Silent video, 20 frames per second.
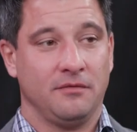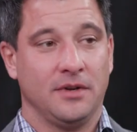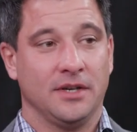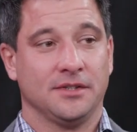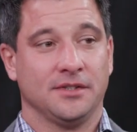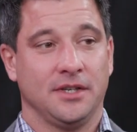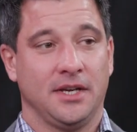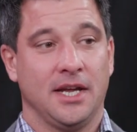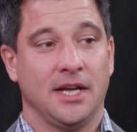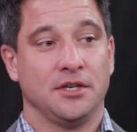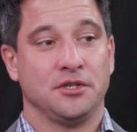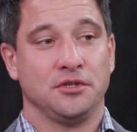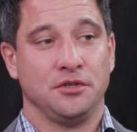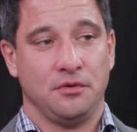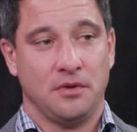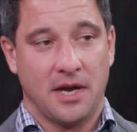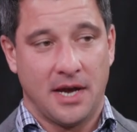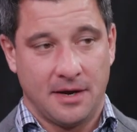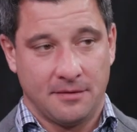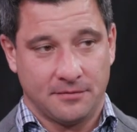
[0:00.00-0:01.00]
investigation.
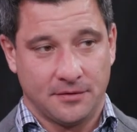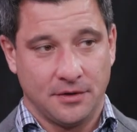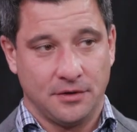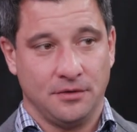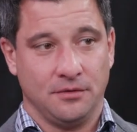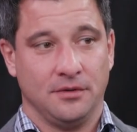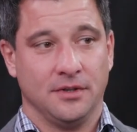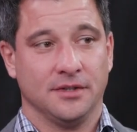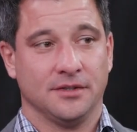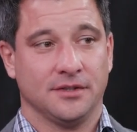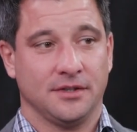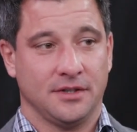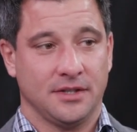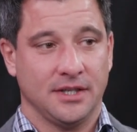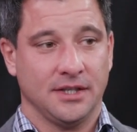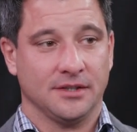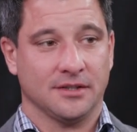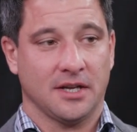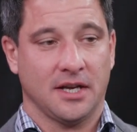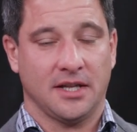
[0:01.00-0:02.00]
You have to do this and
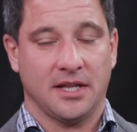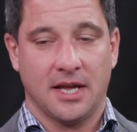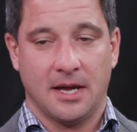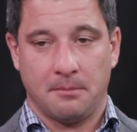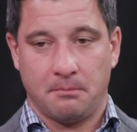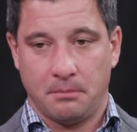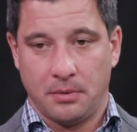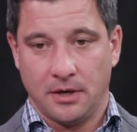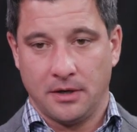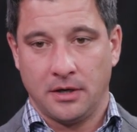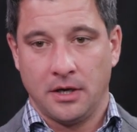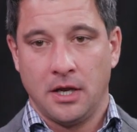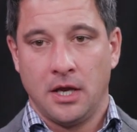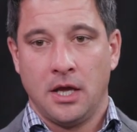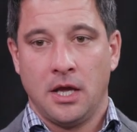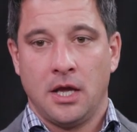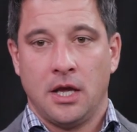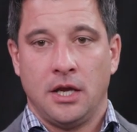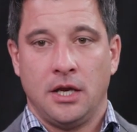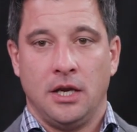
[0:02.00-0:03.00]
things like that. But
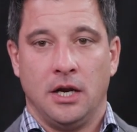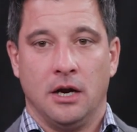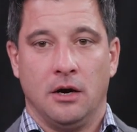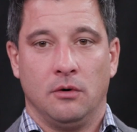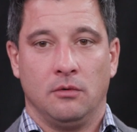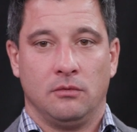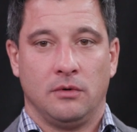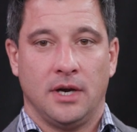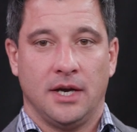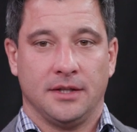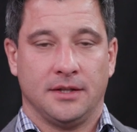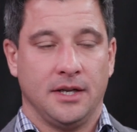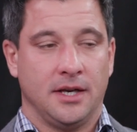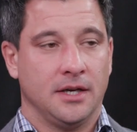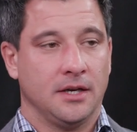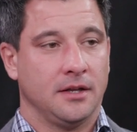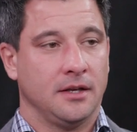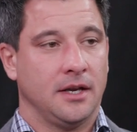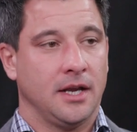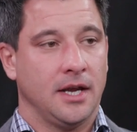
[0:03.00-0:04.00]
you know, at the
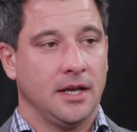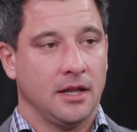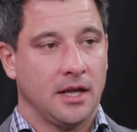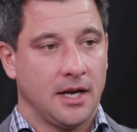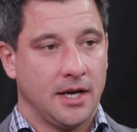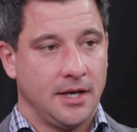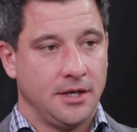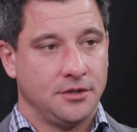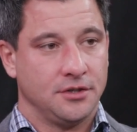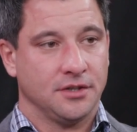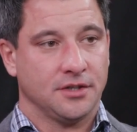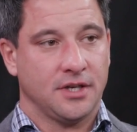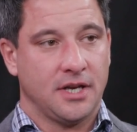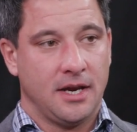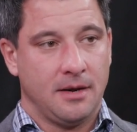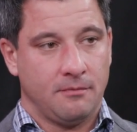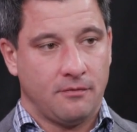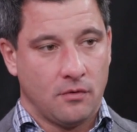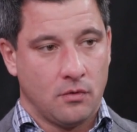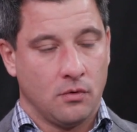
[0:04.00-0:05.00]
end of the day, a lot of agents
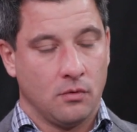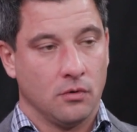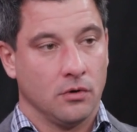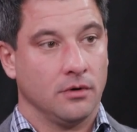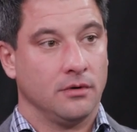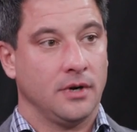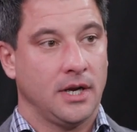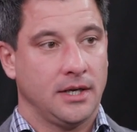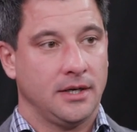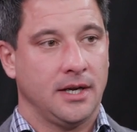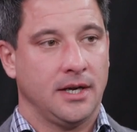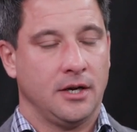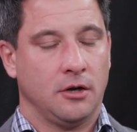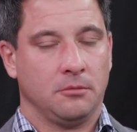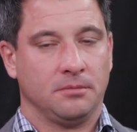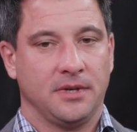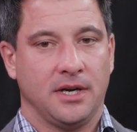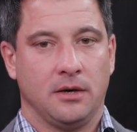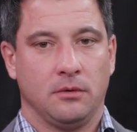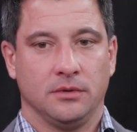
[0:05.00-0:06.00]
came forward and, and
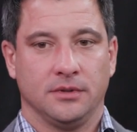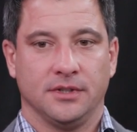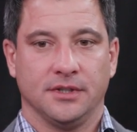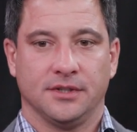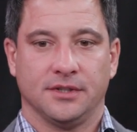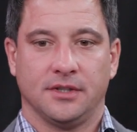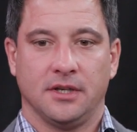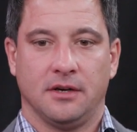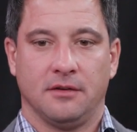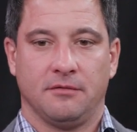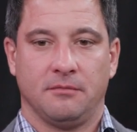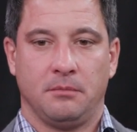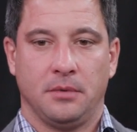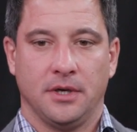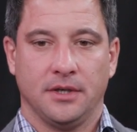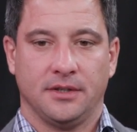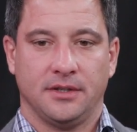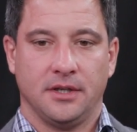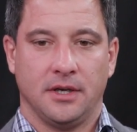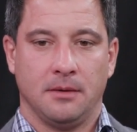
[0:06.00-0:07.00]
helped out with this stuff.
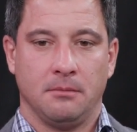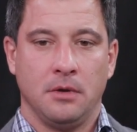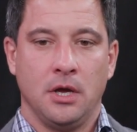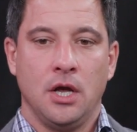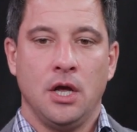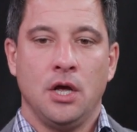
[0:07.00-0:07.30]
But um,